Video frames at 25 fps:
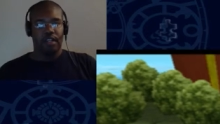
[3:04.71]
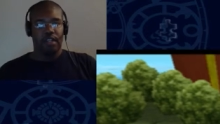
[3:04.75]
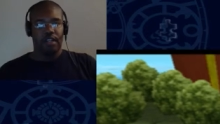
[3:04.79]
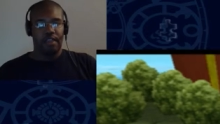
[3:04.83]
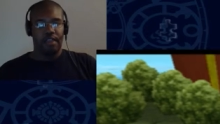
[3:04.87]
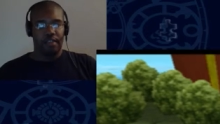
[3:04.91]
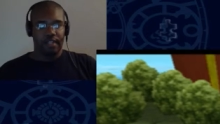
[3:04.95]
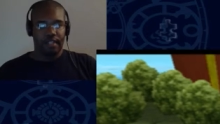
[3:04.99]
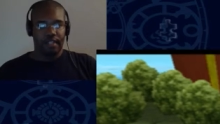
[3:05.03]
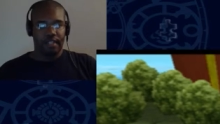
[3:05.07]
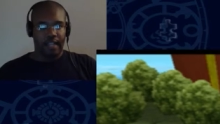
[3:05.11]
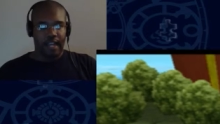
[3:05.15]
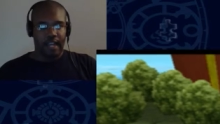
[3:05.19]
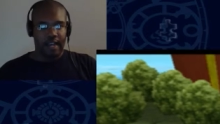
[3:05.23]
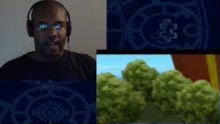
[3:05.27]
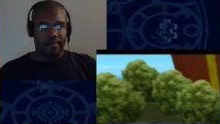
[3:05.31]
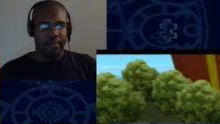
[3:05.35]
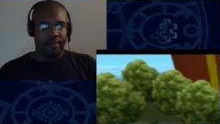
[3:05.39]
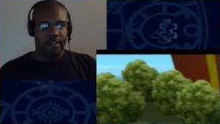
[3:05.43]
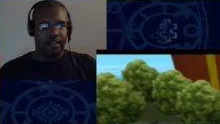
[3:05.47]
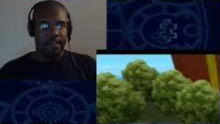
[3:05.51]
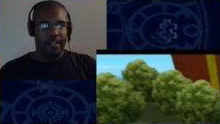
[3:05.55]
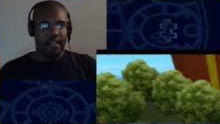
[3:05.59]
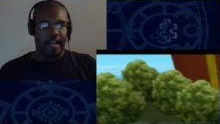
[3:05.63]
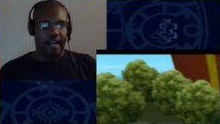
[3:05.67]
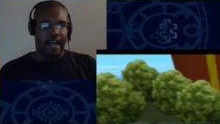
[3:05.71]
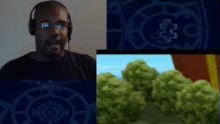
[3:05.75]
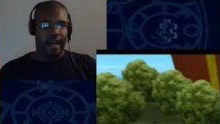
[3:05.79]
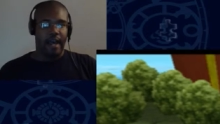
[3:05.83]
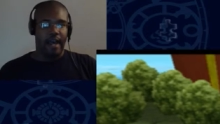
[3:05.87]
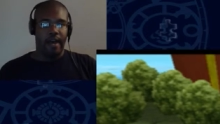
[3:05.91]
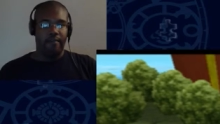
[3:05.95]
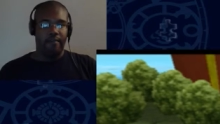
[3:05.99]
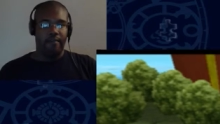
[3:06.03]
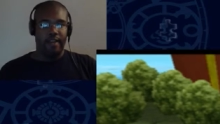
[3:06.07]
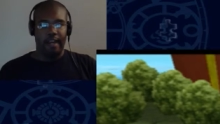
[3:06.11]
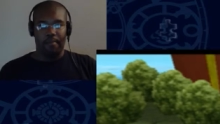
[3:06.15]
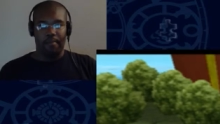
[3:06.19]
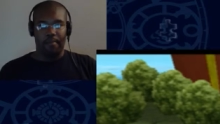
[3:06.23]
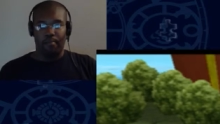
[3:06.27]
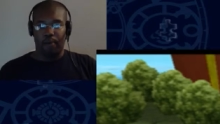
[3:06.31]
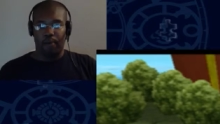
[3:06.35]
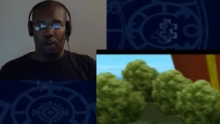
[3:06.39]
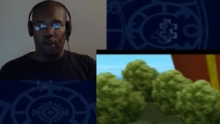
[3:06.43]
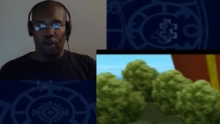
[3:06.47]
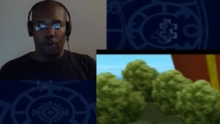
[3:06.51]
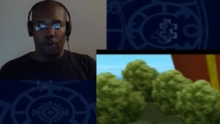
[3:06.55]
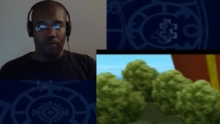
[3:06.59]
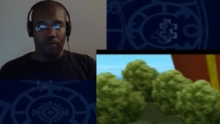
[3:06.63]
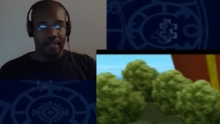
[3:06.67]
This game doesn't have a
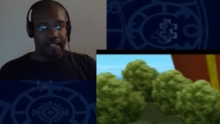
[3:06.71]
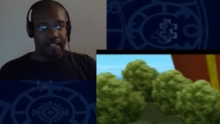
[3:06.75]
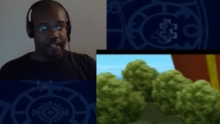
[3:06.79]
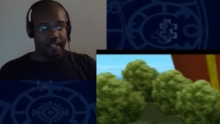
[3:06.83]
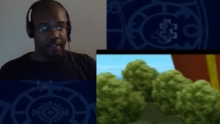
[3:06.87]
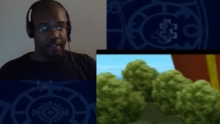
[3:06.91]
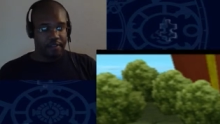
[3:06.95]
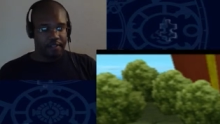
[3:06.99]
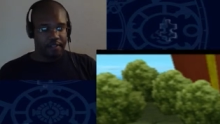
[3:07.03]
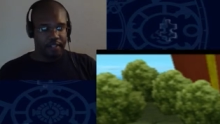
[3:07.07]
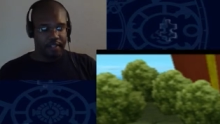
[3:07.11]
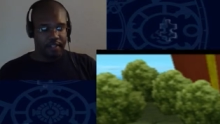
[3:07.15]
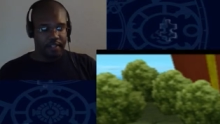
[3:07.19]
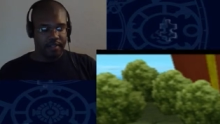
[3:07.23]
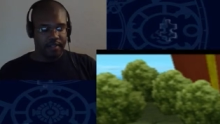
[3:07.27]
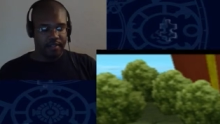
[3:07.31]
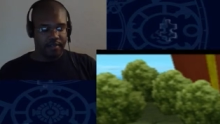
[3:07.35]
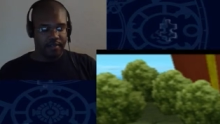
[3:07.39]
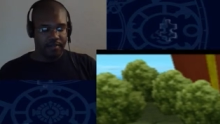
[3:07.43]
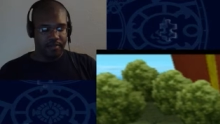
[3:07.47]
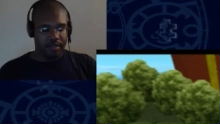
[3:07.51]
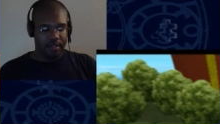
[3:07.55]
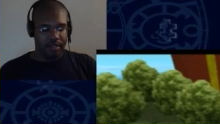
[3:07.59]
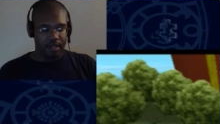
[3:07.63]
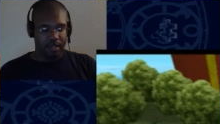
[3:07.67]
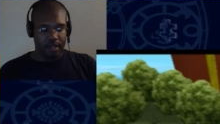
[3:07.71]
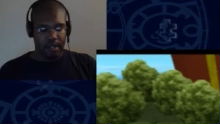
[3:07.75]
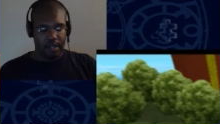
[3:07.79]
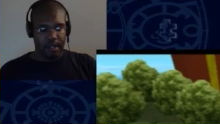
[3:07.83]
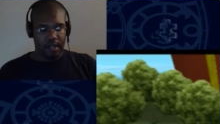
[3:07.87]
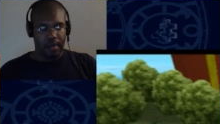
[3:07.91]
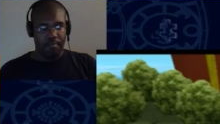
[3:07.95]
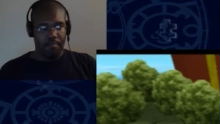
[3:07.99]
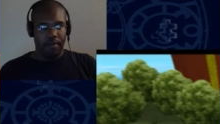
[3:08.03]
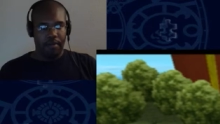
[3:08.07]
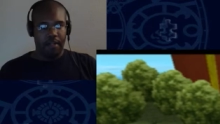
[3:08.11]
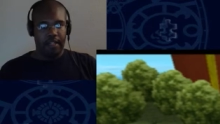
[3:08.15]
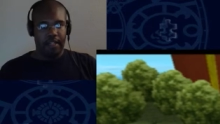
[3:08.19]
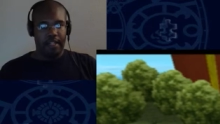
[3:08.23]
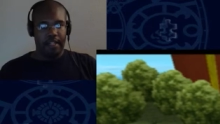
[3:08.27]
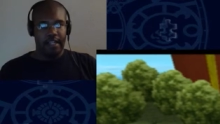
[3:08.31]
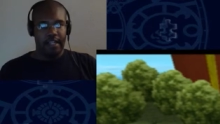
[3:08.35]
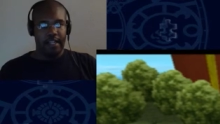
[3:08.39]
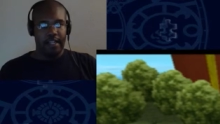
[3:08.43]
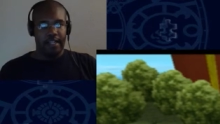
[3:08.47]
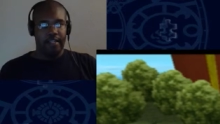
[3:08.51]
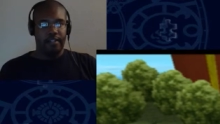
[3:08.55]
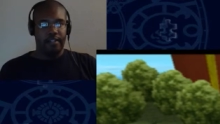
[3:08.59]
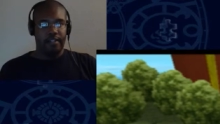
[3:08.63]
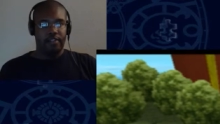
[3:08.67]
permadeath system, but
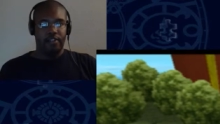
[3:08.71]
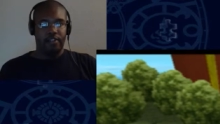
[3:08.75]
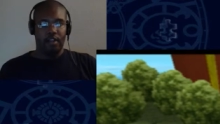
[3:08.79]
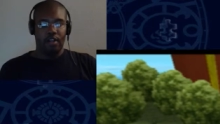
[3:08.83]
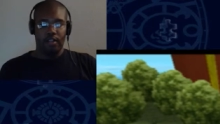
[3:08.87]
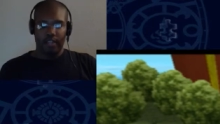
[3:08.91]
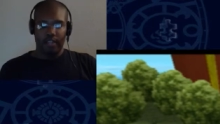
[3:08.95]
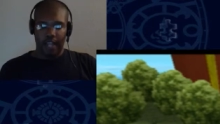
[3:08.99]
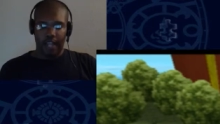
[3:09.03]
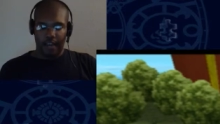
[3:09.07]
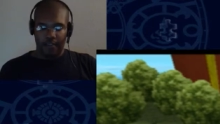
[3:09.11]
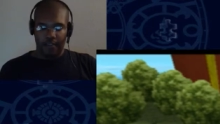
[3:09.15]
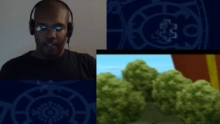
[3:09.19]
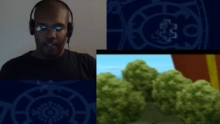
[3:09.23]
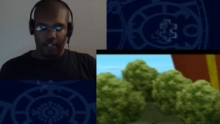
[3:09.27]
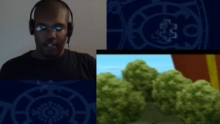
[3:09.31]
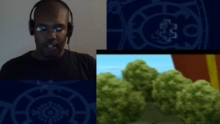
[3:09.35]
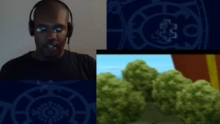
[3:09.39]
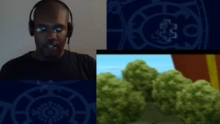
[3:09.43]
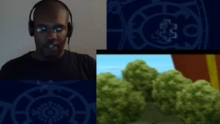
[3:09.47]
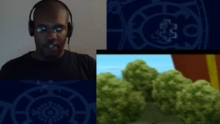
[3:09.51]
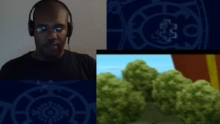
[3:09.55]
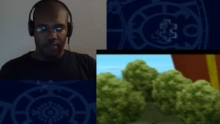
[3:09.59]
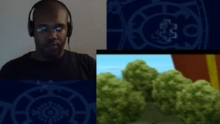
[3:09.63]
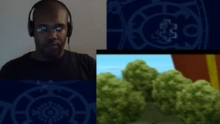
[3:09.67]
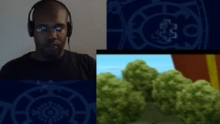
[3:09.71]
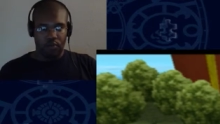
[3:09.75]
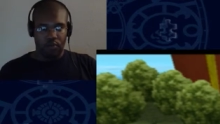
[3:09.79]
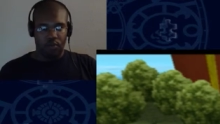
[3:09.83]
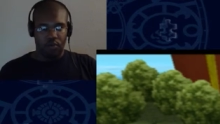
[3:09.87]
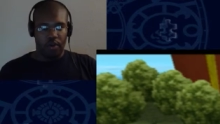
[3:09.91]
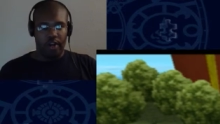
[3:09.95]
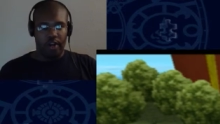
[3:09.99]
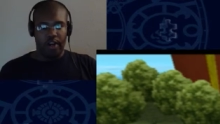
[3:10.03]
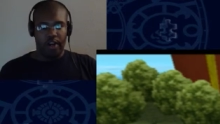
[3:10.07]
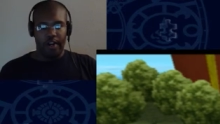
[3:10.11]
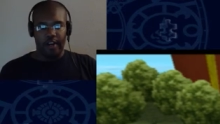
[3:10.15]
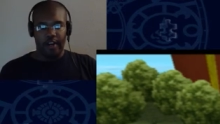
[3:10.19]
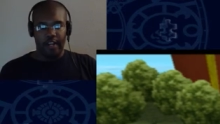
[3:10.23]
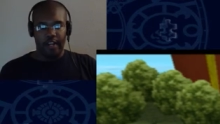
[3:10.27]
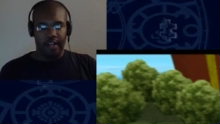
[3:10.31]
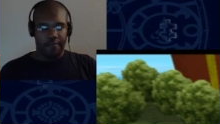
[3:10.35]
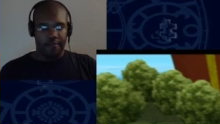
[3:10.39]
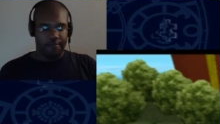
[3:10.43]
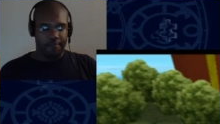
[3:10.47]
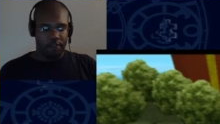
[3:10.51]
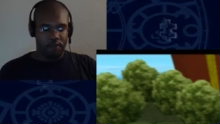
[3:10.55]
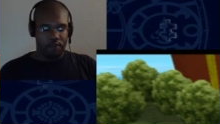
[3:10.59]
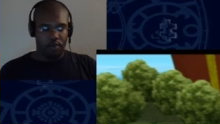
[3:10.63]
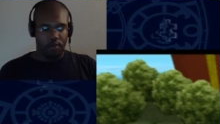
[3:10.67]
it does have a system to where
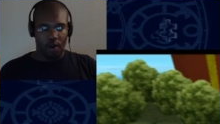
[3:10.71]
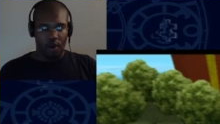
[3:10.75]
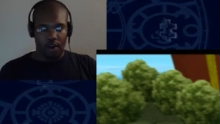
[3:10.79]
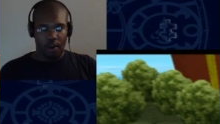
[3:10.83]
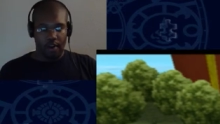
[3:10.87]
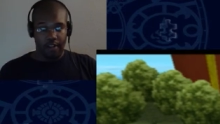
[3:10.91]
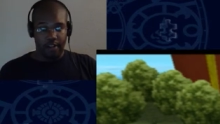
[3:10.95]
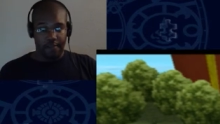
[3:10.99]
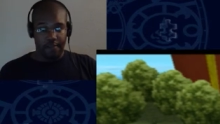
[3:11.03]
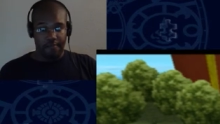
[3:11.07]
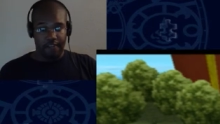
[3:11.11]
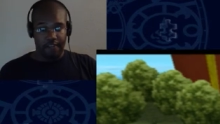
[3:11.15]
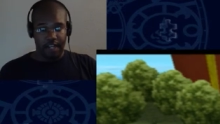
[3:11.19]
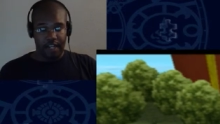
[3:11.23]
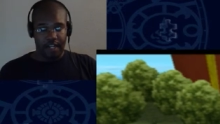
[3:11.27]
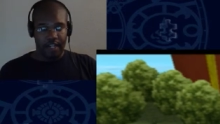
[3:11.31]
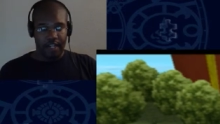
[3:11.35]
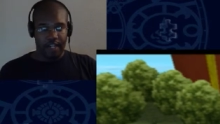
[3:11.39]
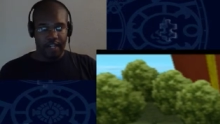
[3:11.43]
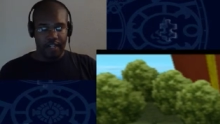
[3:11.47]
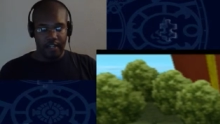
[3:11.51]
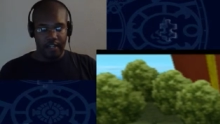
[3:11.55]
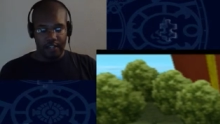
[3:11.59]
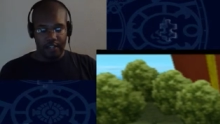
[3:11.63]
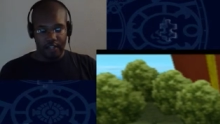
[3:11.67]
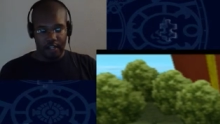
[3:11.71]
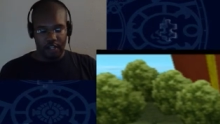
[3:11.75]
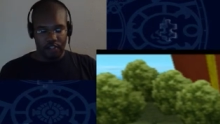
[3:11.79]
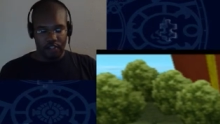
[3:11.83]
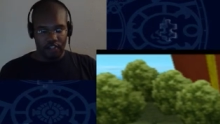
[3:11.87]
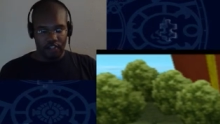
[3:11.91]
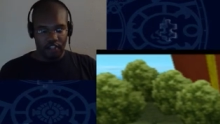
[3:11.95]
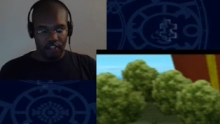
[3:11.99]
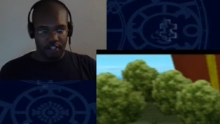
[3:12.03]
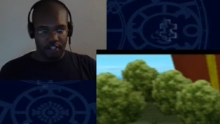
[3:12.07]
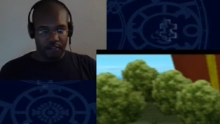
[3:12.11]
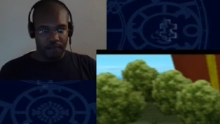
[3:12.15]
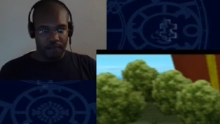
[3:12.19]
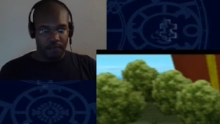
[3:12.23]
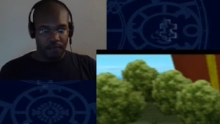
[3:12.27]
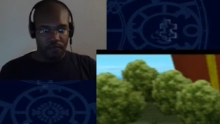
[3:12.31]
if you are defeated in a dungeon,